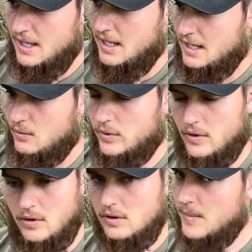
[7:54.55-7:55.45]
And with
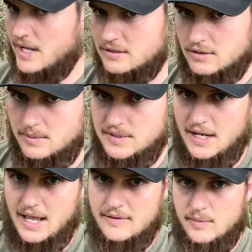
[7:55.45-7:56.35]
all the mock scrapes that
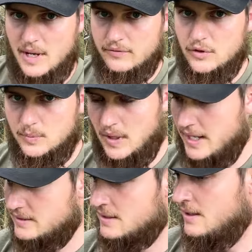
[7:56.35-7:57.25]
I have in my food
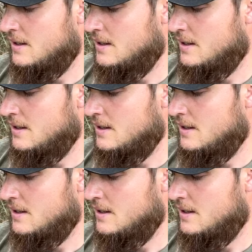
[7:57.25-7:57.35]
plots,